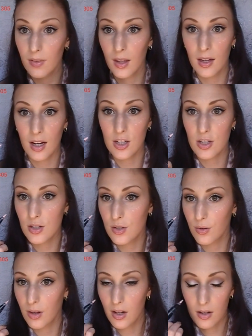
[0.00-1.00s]
And I just
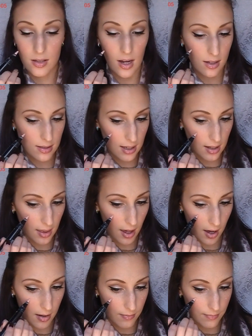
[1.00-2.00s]
do little dots like that.